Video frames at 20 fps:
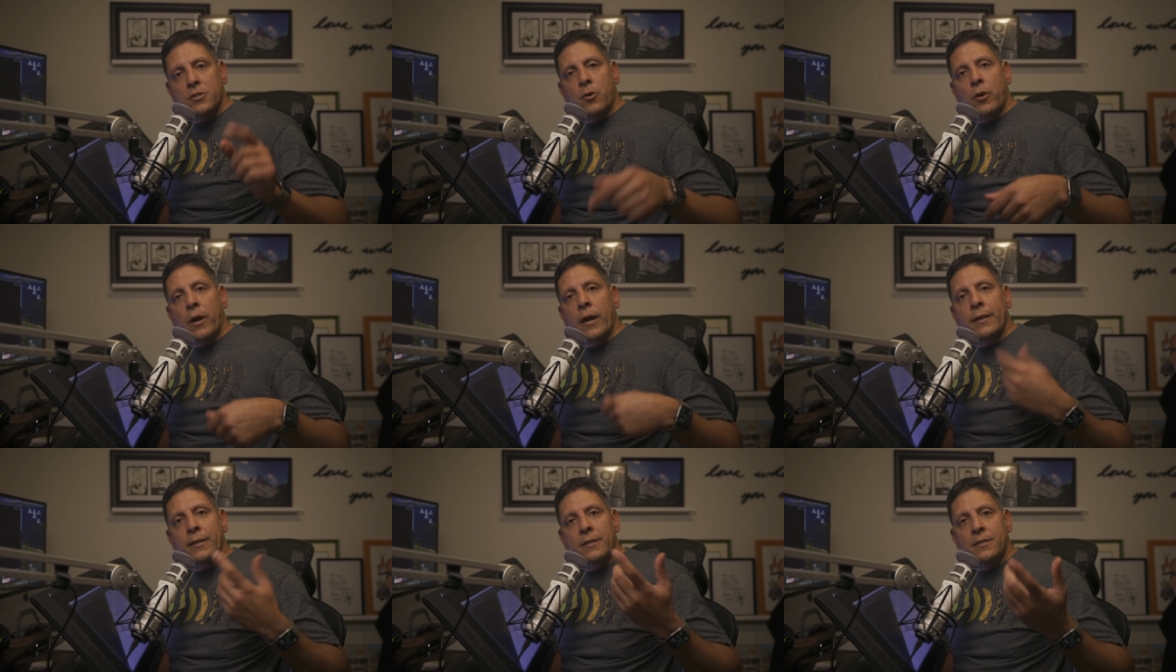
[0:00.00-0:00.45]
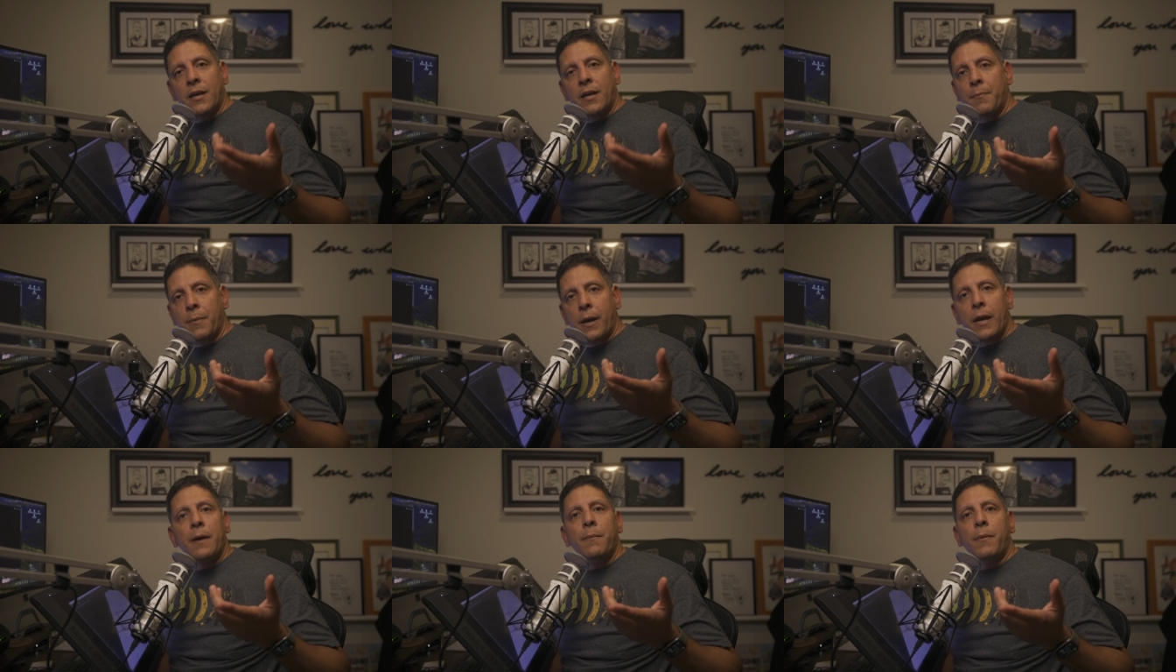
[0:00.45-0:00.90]
So
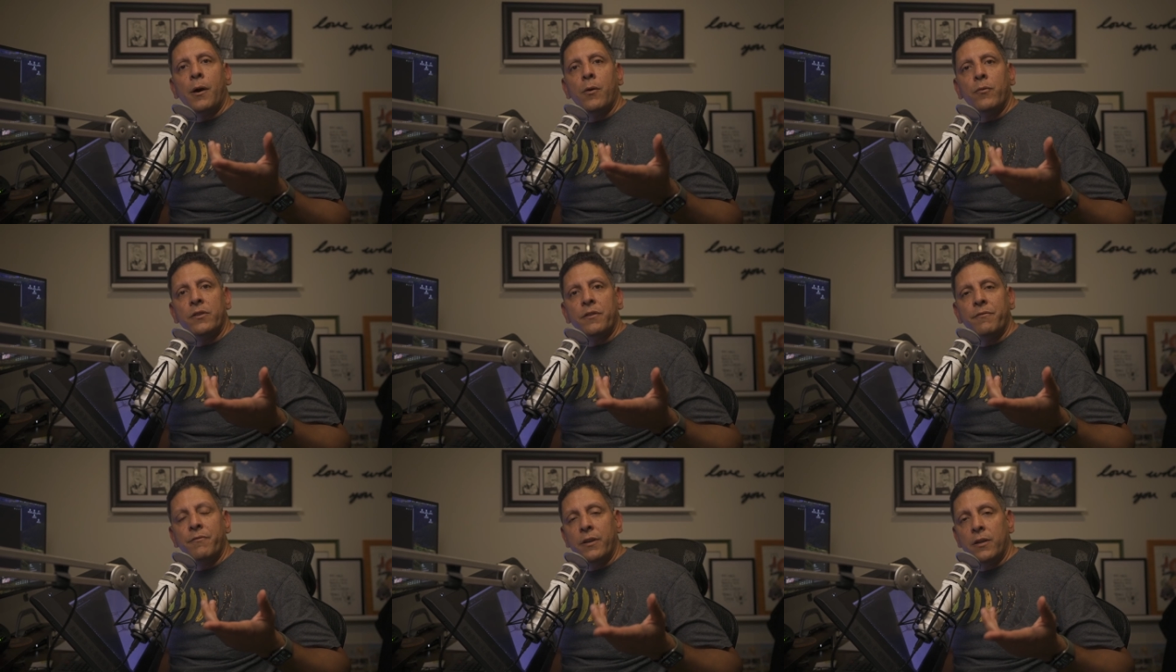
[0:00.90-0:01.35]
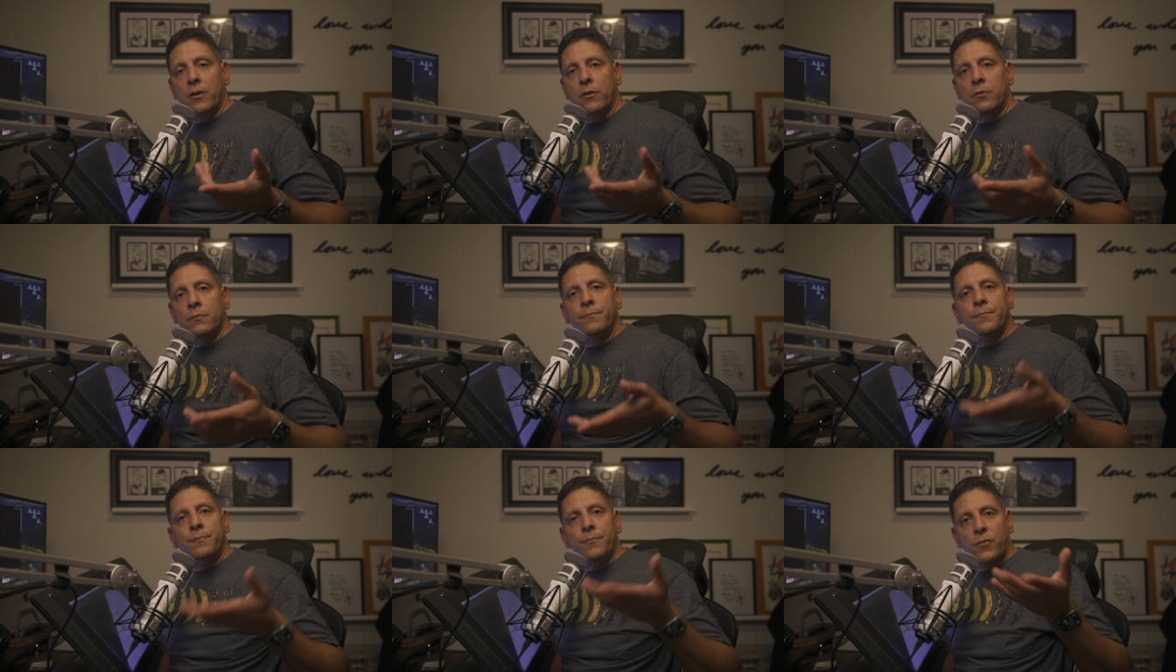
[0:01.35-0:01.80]
anytime I come out with a
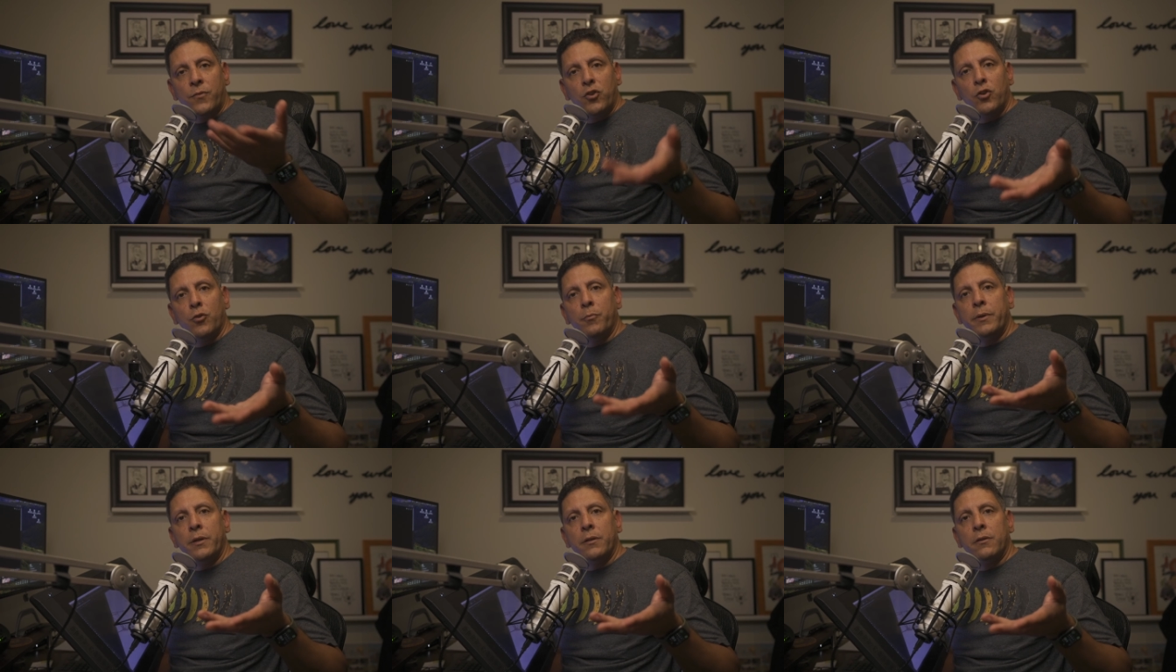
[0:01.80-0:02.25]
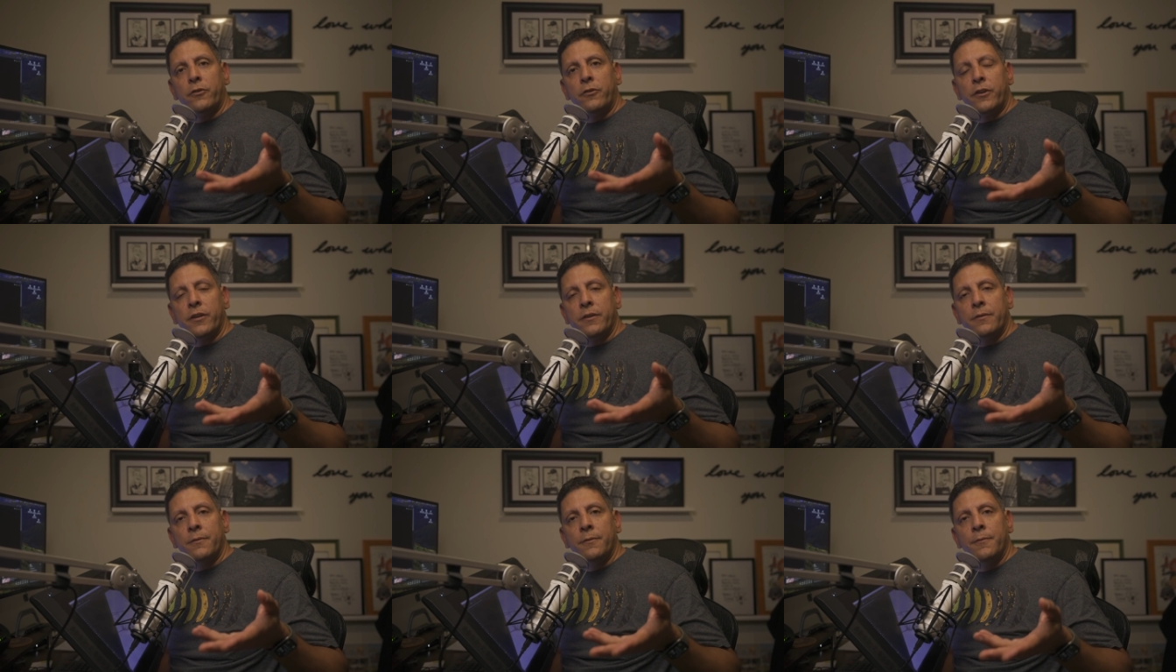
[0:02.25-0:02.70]
video, you'll be
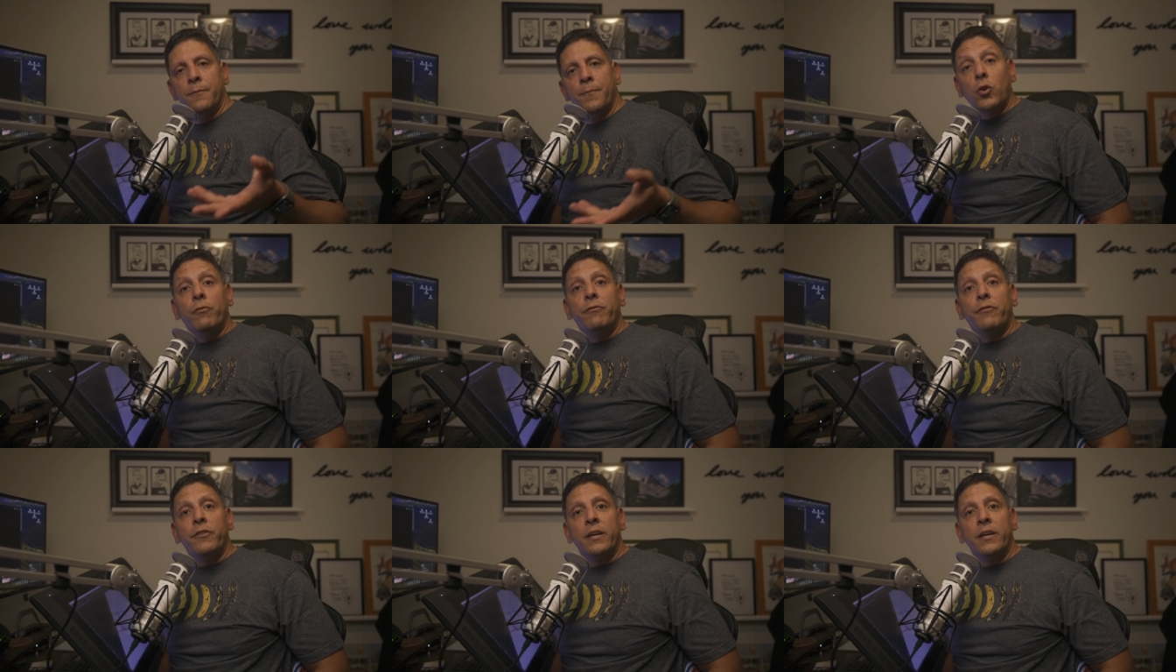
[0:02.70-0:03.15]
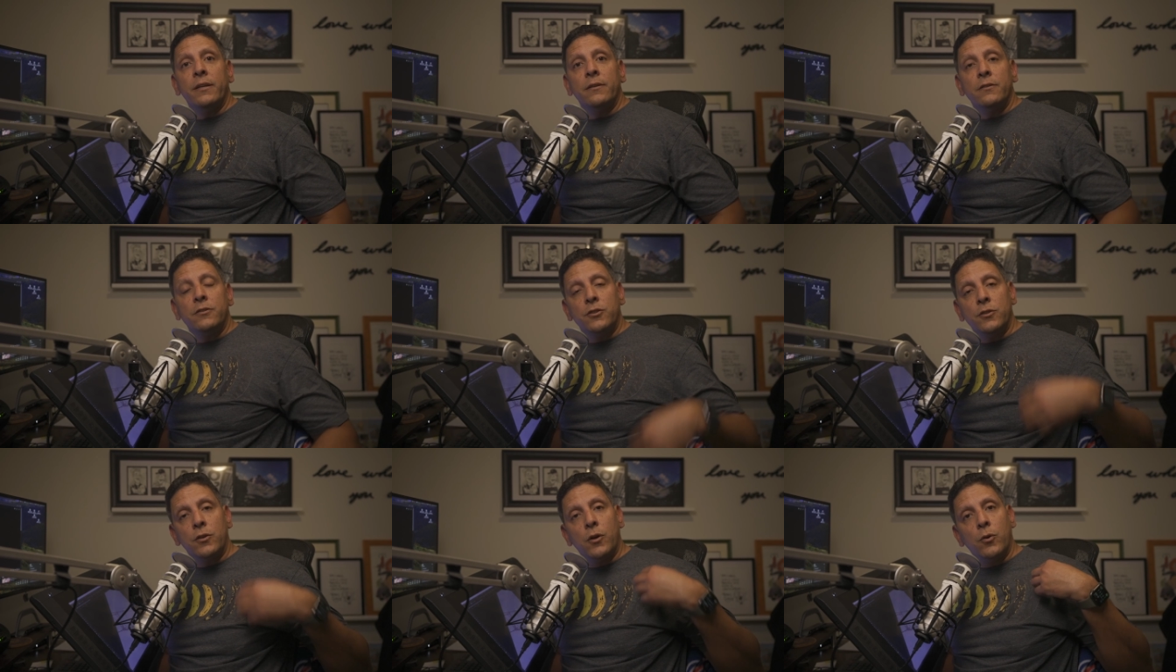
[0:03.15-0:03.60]
alerted. Don't
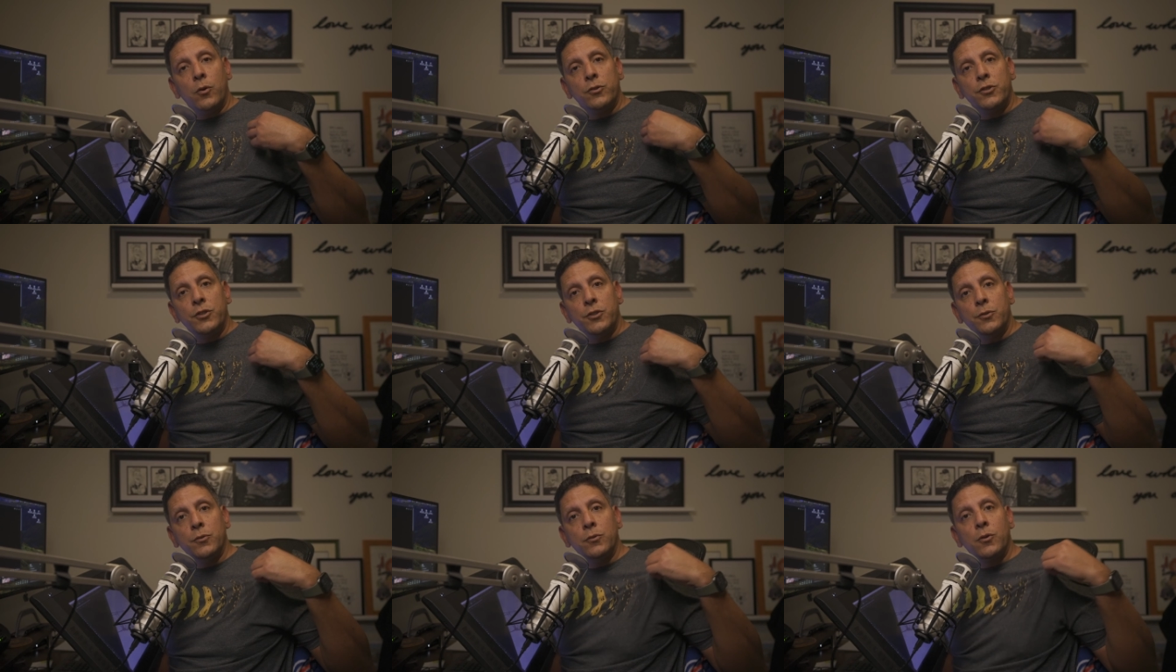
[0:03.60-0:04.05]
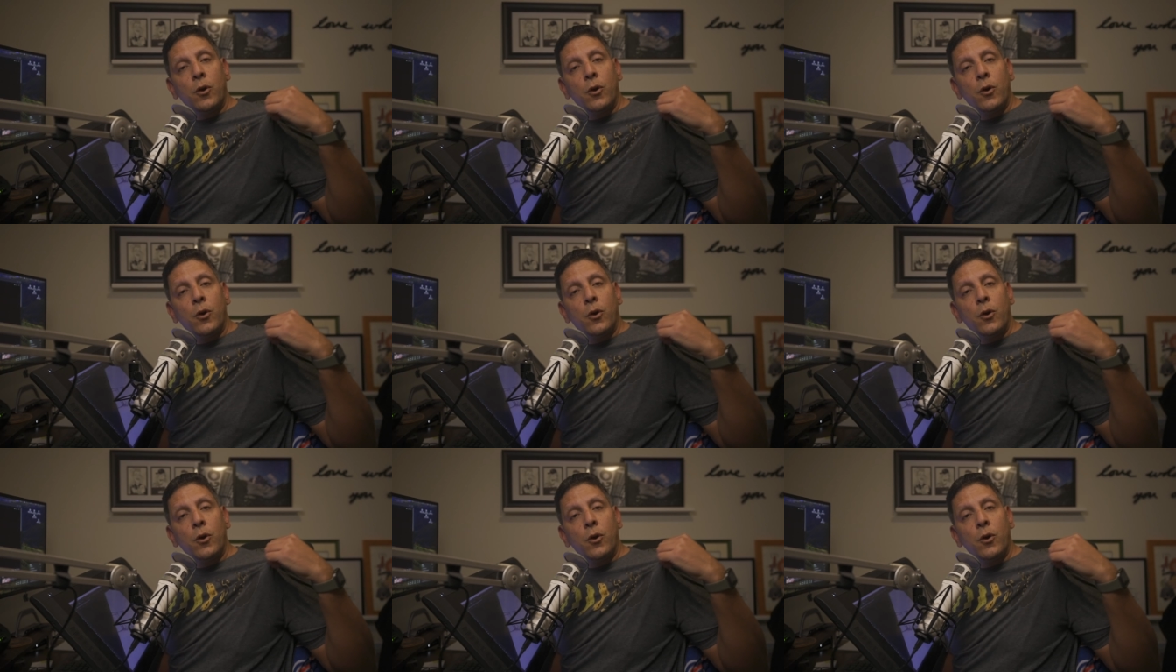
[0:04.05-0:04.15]
forget to go to